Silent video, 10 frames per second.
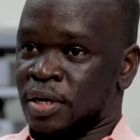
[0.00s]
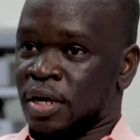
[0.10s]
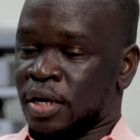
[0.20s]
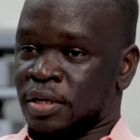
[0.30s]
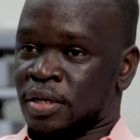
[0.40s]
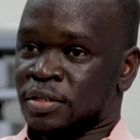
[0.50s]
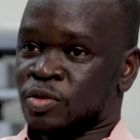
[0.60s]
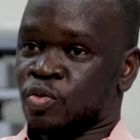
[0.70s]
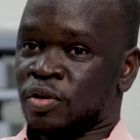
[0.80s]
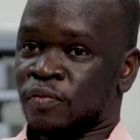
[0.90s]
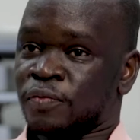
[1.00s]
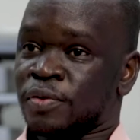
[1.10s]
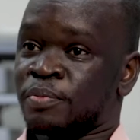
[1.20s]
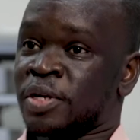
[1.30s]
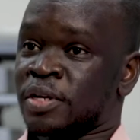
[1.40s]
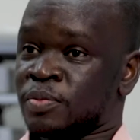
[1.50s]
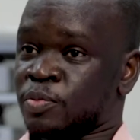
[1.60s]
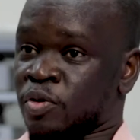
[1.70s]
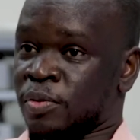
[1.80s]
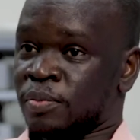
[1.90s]
And yet it's one of the biggest
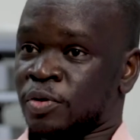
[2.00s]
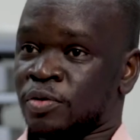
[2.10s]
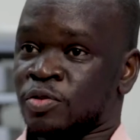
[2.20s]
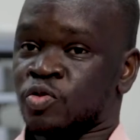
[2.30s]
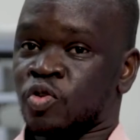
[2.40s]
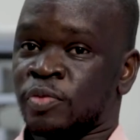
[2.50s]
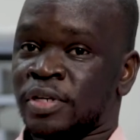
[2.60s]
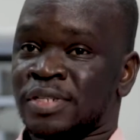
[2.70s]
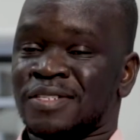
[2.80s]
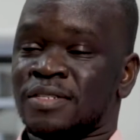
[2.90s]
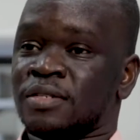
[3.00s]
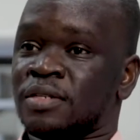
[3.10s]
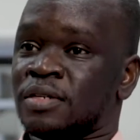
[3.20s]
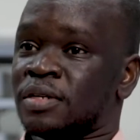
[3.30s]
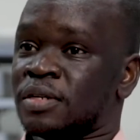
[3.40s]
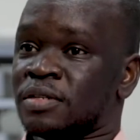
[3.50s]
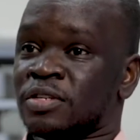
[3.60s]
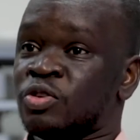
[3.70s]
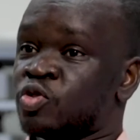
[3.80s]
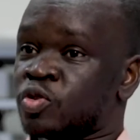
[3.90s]
problems because trauma is a
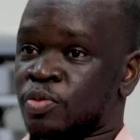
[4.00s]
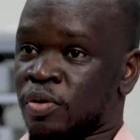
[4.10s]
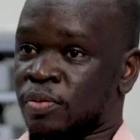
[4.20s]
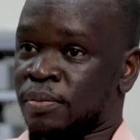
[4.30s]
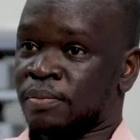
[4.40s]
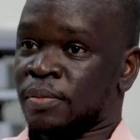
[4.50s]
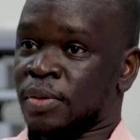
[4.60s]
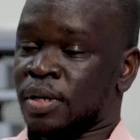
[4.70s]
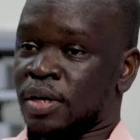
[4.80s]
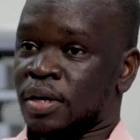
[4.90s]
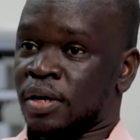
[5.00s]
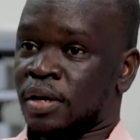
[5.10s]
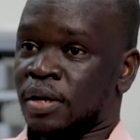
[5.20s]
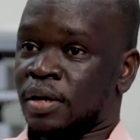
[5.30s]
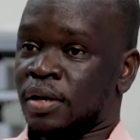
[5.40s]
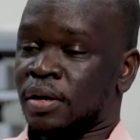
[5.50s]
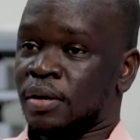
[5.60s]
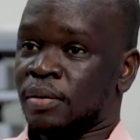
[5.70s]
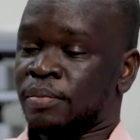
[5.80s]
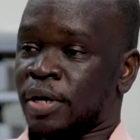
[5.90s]
huge problem
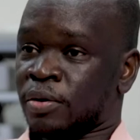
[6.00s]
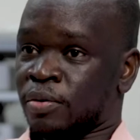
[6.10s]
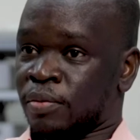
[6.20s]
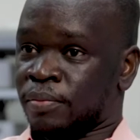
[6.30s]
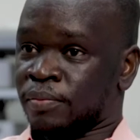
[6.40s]
back home.